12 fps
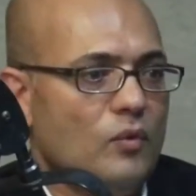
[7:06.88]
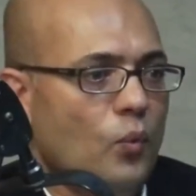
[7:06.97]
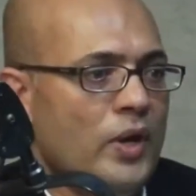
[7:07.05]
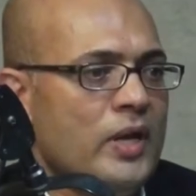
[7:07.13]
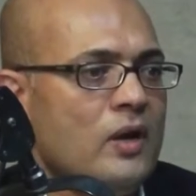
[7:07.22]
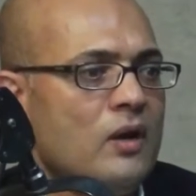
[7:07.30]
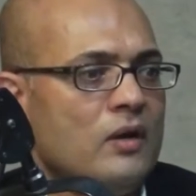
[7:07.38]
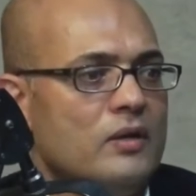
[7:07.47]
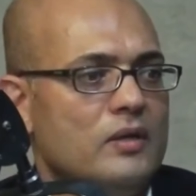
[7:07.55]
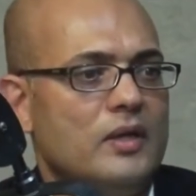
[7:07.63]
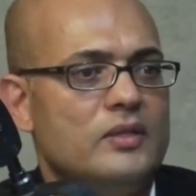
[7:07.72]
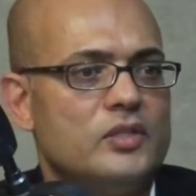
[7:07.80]
We are
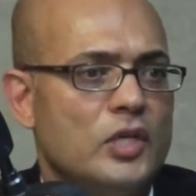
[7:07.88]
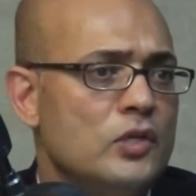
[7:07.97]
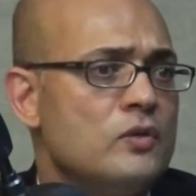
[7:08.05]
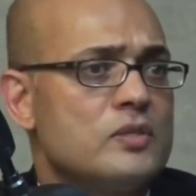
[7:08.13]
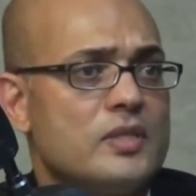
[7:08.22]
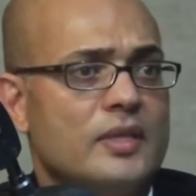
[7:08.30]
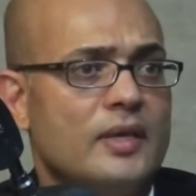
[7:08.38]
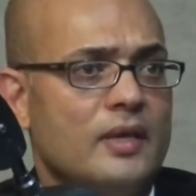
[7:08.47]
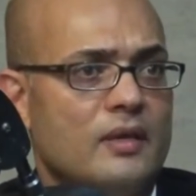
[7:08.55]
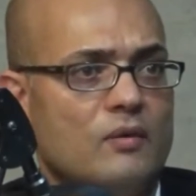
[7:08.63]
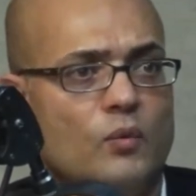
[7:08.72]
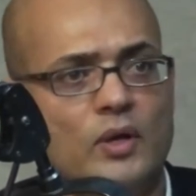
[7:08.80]

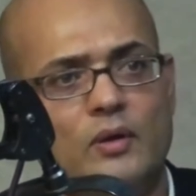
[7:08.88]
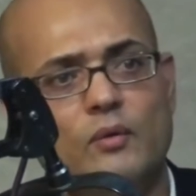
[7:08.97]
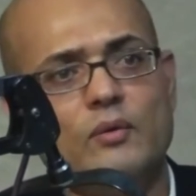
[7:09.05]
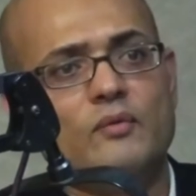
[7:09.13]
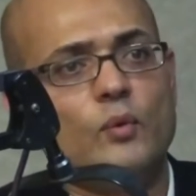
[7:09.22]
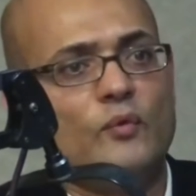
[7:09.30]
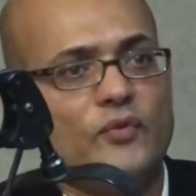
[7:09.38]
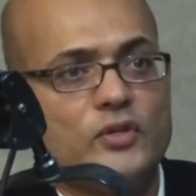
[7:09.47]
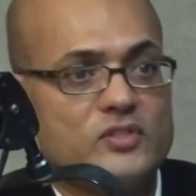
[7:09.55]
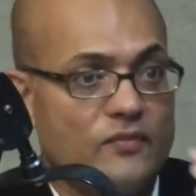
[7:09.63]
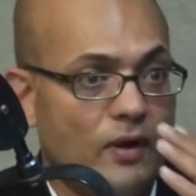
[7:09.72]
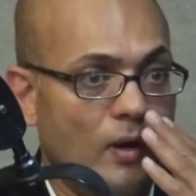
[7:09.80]
continuously,
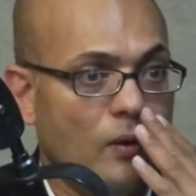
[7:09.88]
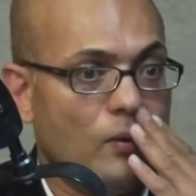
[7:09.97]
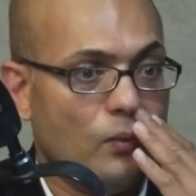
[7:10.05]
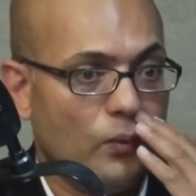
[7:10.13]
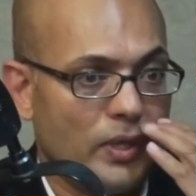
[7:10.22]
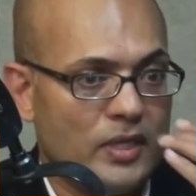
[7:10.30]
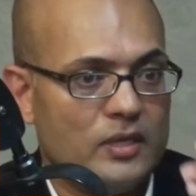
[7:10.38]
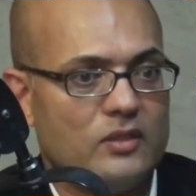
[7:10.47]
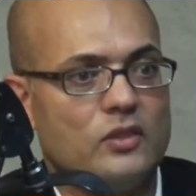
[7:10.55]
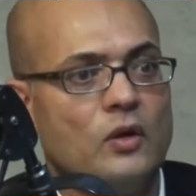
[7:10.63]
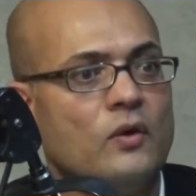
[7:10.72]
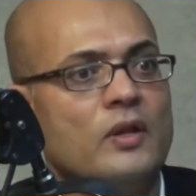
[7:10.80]
first of all, we
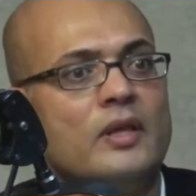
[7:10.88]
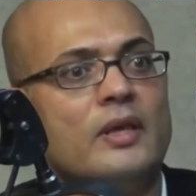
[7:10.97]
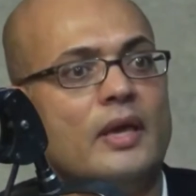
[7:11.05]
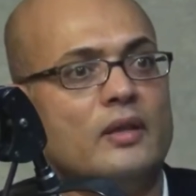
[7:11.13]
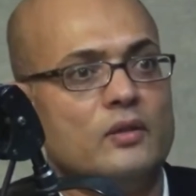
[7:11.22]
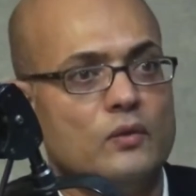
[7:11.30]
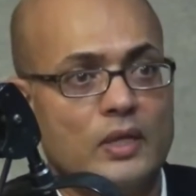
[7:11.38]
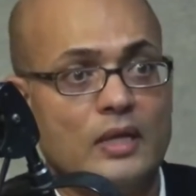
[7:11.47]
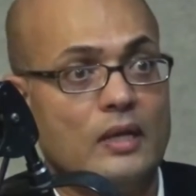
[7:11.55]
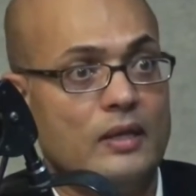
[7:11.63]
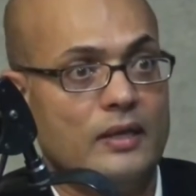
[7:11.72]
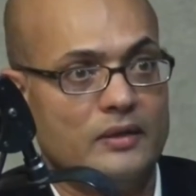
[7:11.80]
thoroughly and
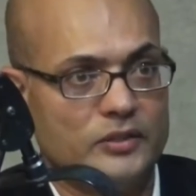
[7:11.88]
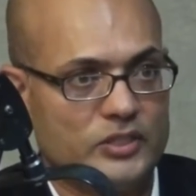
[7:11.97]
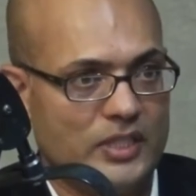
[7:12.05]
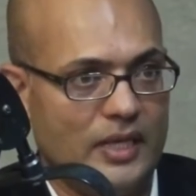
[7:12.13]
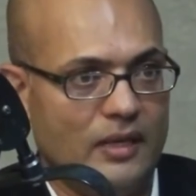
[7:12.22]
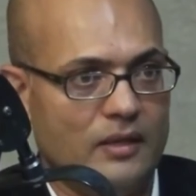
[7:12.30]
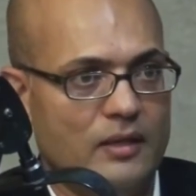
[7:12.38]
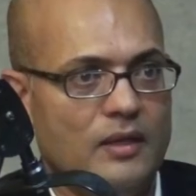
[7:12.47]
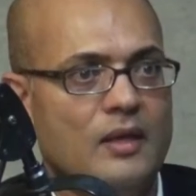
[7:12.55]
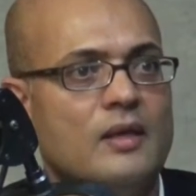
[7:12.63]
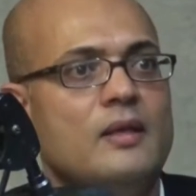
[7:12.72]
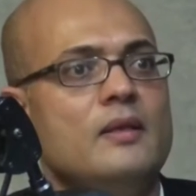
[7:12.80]
uniquely understand
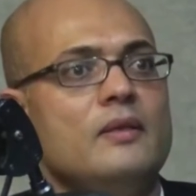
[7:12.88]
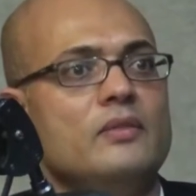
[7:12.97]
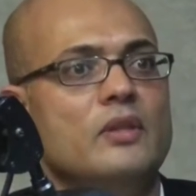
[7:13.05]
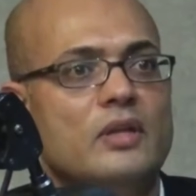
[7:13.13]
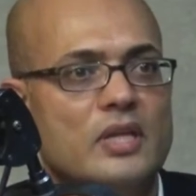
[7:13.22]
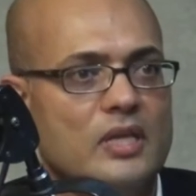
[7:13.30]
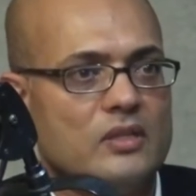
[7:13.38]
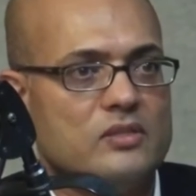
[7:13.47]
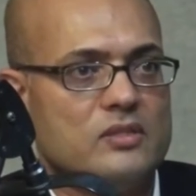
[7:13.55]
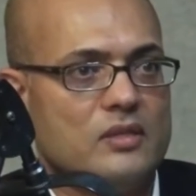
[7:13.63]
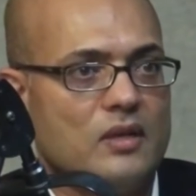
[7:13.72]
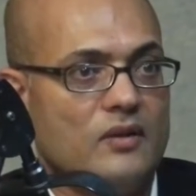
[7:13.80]
the
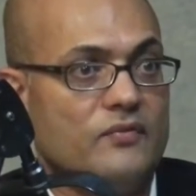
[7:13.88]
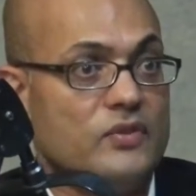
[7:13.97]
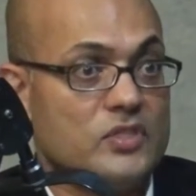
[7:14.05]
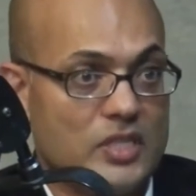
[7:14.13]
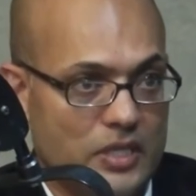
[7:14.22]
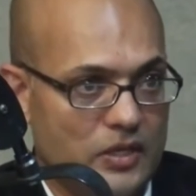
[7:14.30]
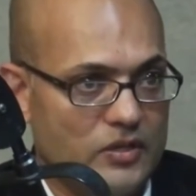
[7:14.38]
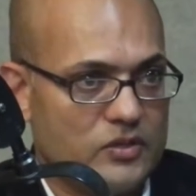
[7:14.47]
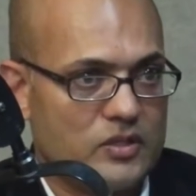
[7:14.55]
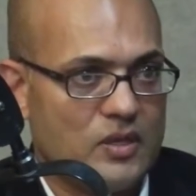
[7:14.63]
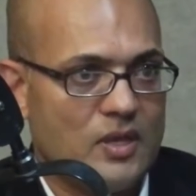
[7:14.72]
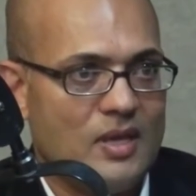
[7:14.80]
needs of the
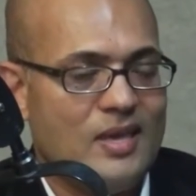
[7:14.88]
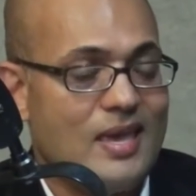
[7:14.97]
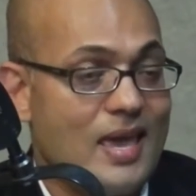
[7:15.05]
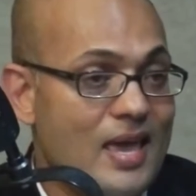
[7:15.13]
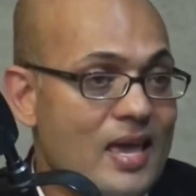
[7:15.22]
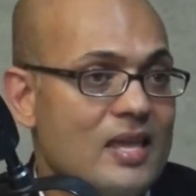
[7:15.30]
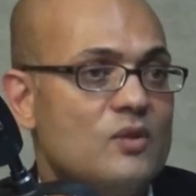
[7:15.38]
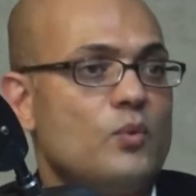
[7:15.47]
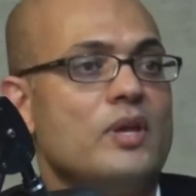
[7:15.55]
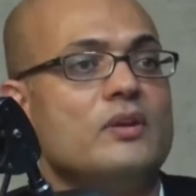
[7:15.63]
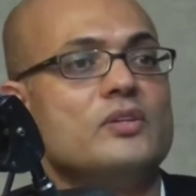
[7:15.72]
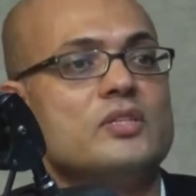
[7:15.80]
seniors. And
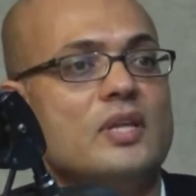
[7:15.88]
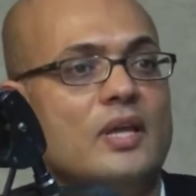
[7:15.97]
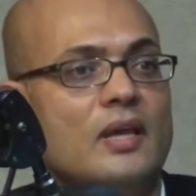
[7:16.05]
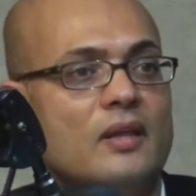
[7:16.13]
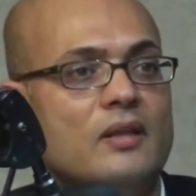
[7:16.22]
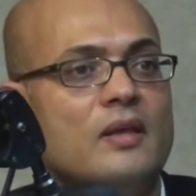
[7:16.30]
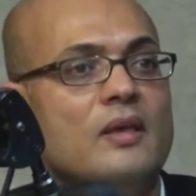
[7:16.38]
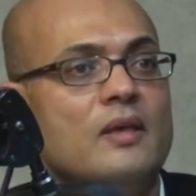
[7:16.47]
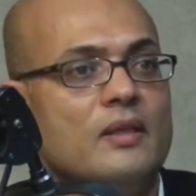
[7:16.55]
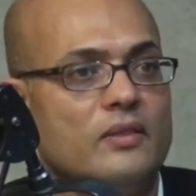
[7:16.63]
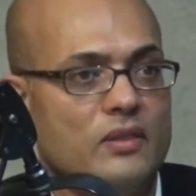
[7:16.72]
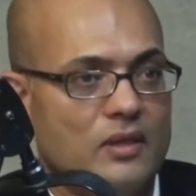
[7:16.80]
we understand
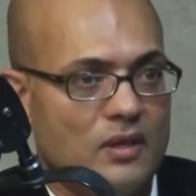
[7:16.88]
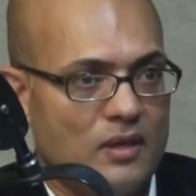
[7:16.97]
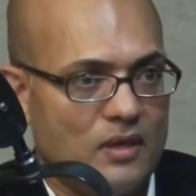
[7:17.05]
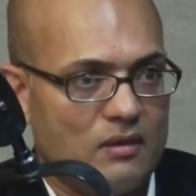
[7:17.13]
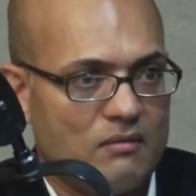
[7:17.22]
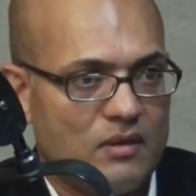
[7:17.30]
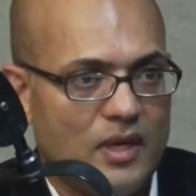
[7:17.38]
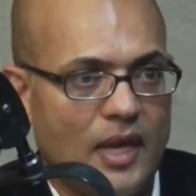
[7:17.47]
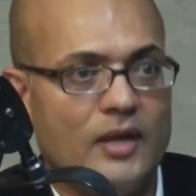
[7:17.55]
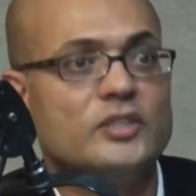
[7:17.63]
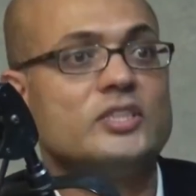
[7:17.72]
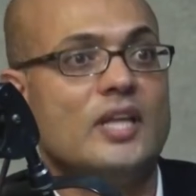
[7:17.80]
the
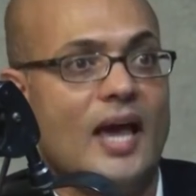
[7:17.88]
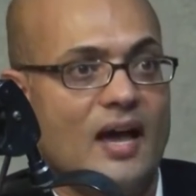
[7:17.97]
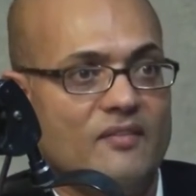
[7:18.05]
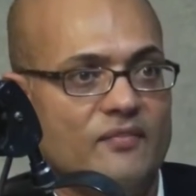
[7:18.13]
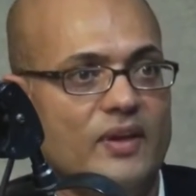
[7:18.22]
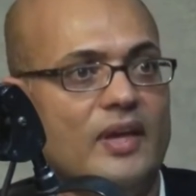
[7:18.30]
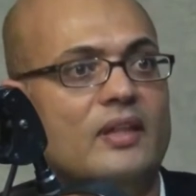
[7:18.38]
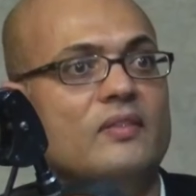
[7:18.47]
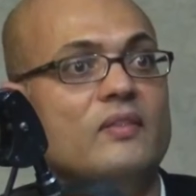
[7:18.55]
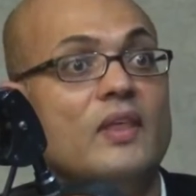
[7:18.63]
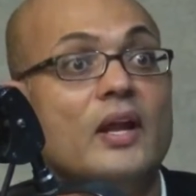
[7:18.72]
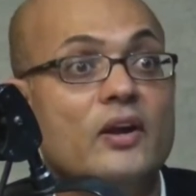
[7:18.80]
care staff
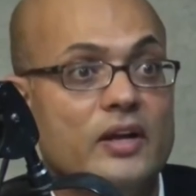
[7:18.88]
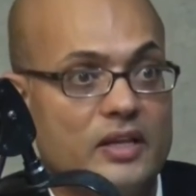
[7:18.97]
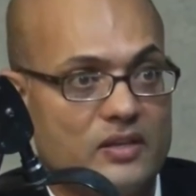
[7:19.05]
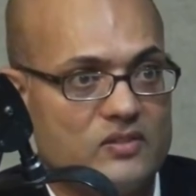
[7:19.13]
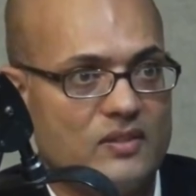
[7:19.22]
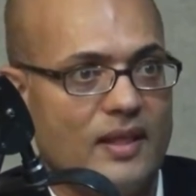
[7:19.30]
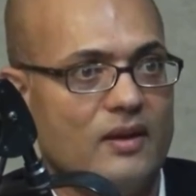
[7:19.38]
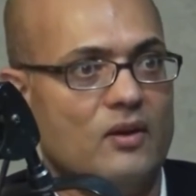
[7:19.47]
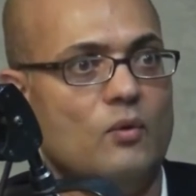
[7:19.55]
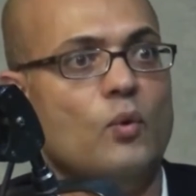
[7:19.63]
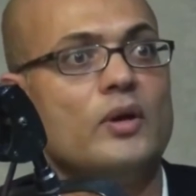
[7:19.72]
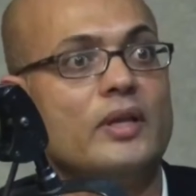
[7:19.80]
and their needs that
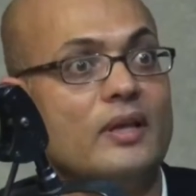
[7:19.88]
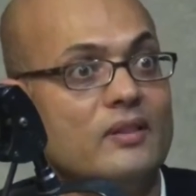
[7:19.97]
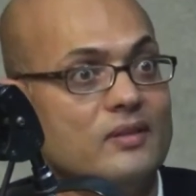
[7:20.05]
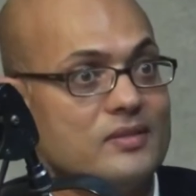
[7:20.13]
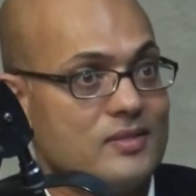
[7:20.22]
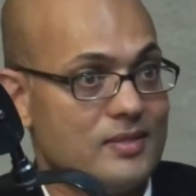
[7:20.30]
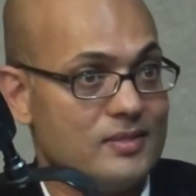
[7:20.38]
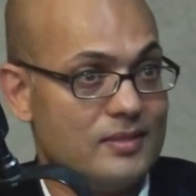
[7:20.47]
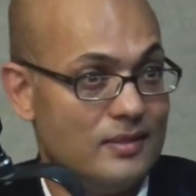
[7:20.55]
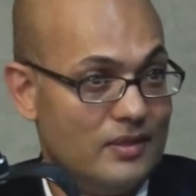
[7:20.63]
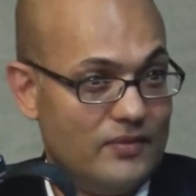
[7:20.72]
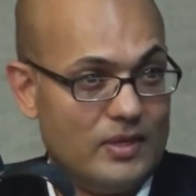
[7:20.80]
are working in these
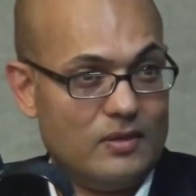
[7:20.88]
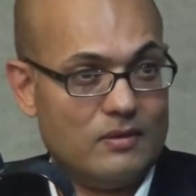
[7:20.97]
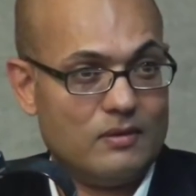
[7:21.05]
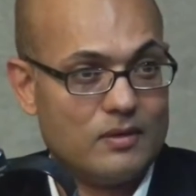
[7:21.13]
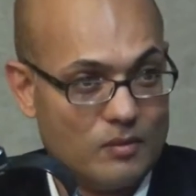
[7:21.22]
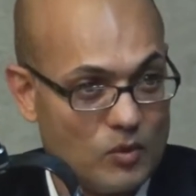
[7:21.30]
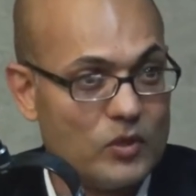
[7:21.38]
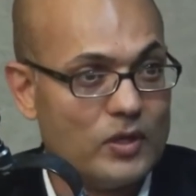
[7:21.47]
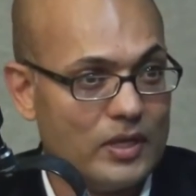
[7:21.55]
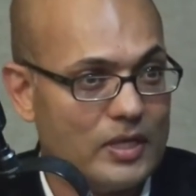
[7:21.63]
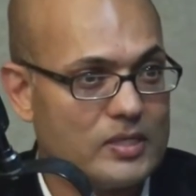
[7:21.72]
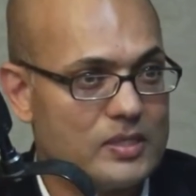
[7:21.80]
assisted living
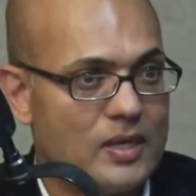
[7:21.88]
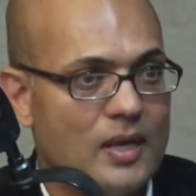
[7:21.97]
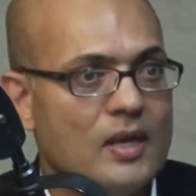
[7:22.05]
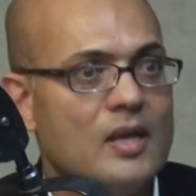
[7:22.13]
communities.